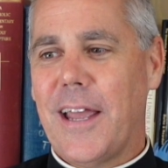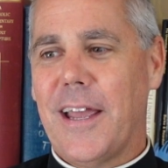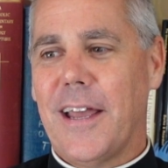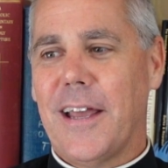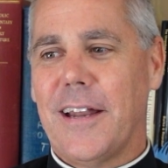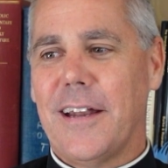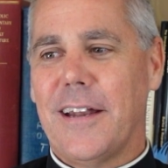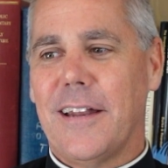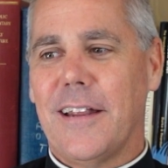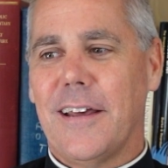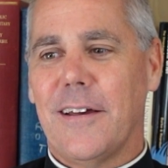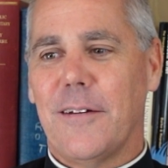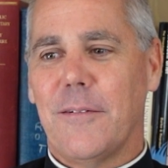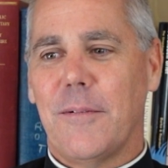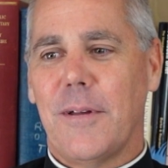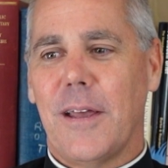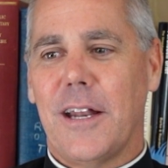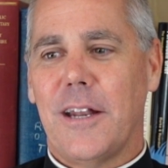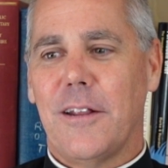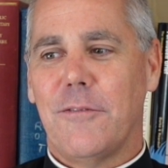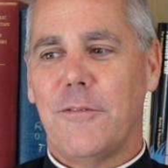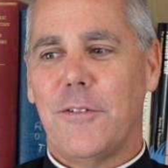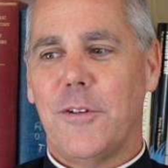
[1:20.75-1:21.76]
And
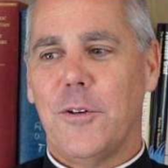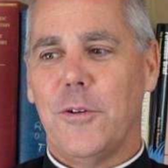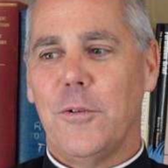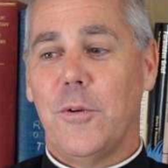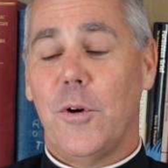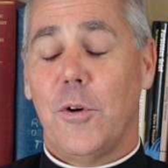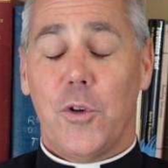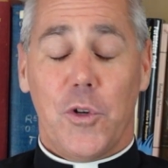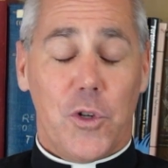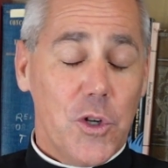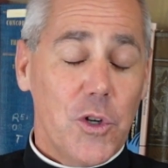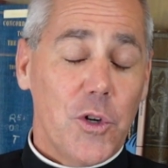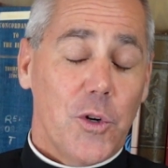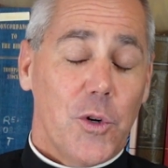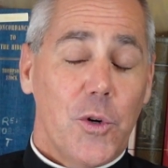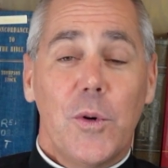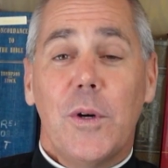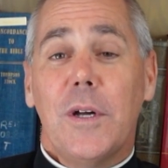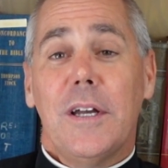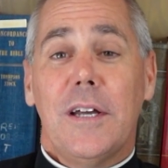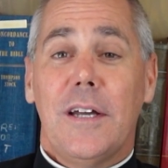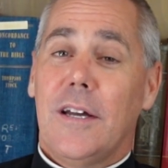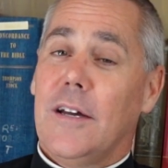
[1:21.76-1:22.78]
if you
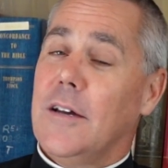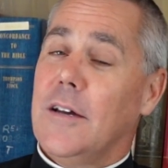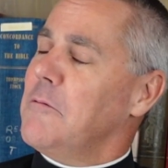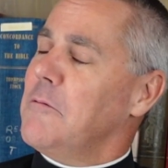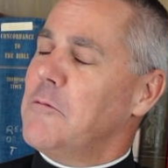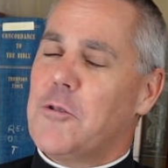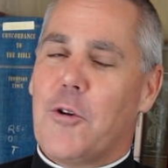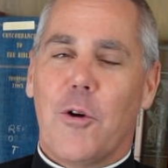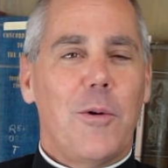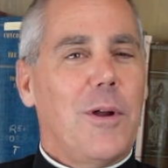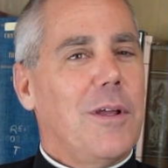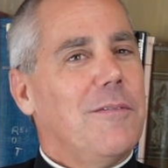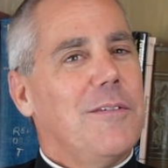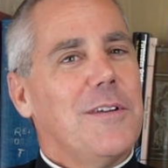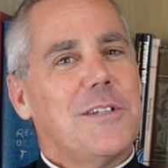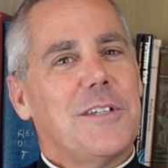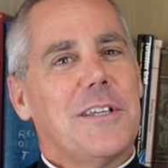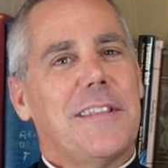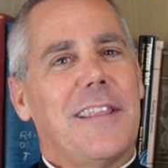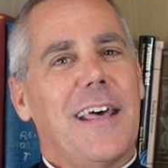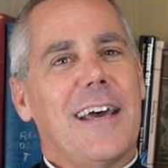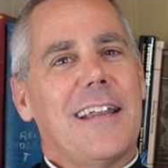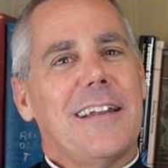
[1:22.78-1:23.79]
do, go
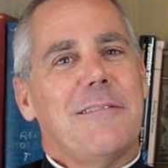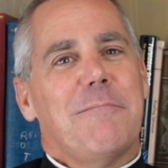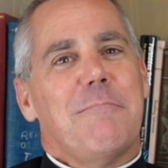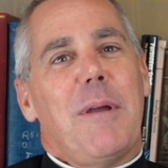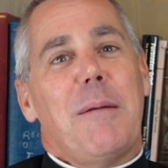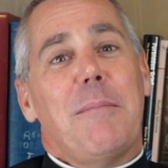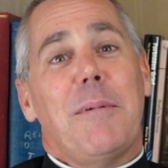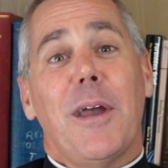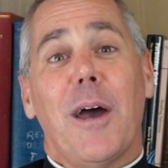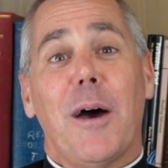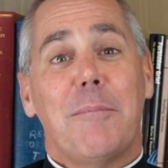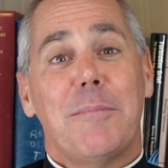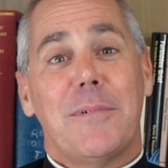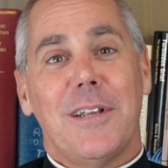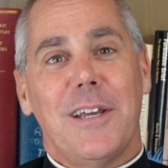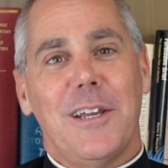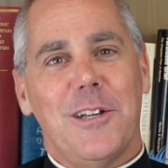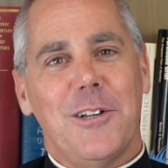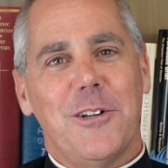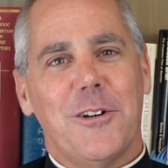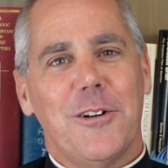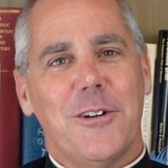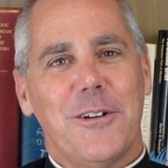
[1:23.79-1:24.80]
revisit that and maybe
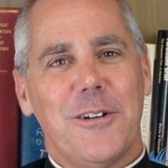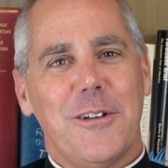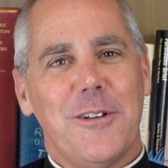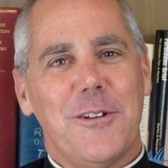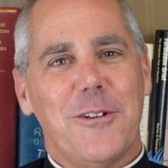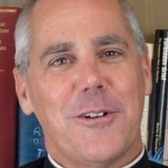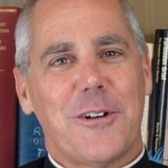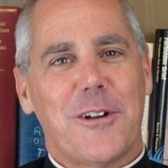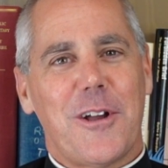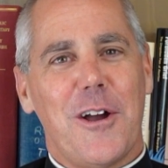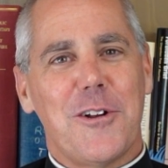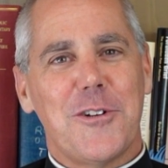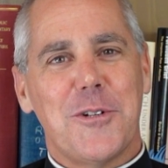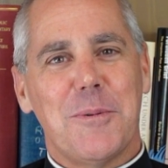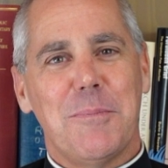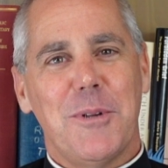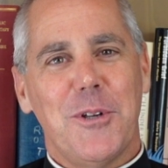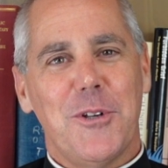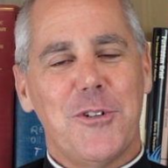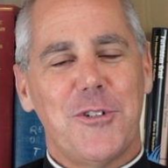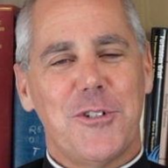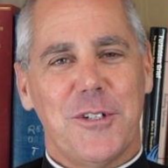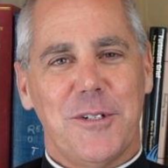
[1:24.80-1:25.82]
update your
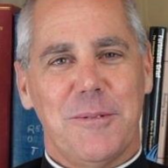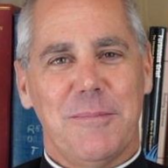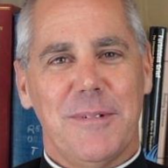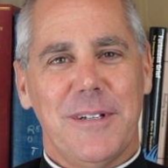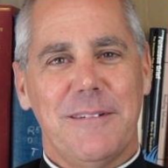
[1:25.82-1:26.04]
contribution.